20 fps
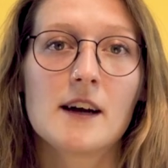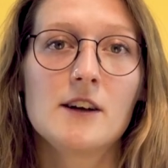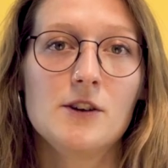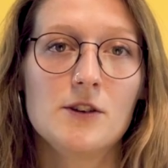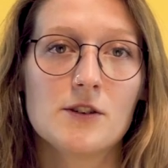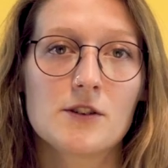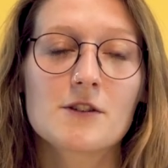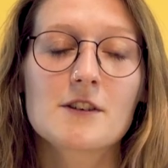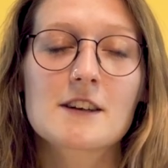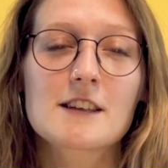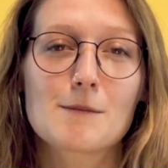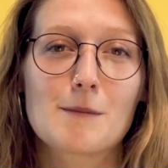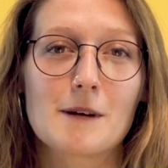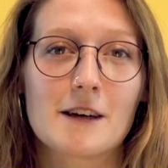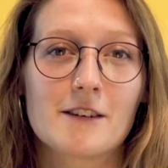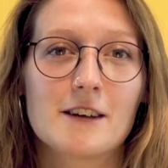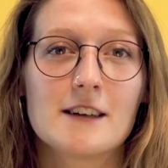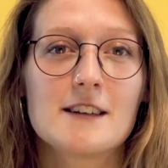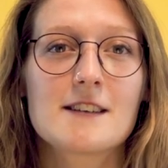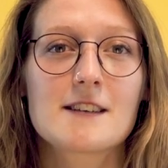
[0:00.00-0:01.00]
and user
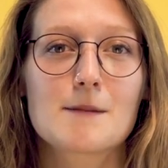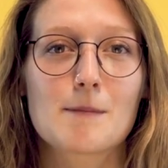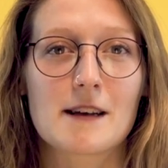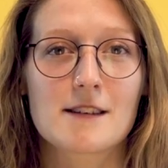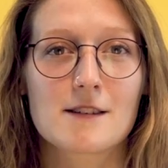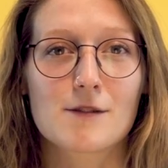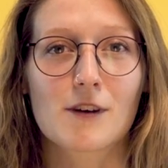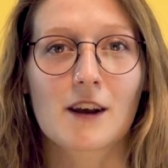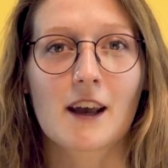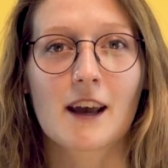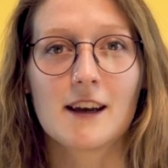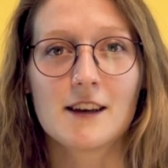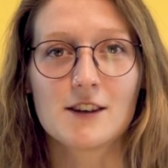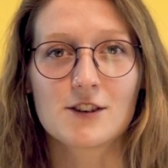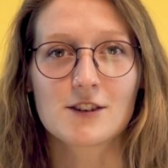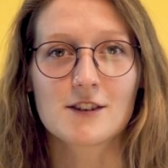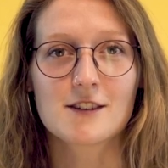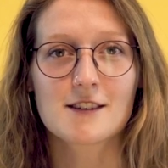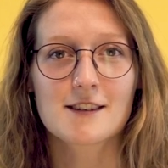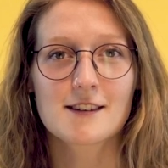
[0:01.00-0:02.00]
experience
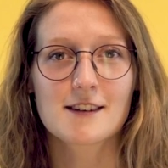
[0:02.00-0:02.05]
specifications.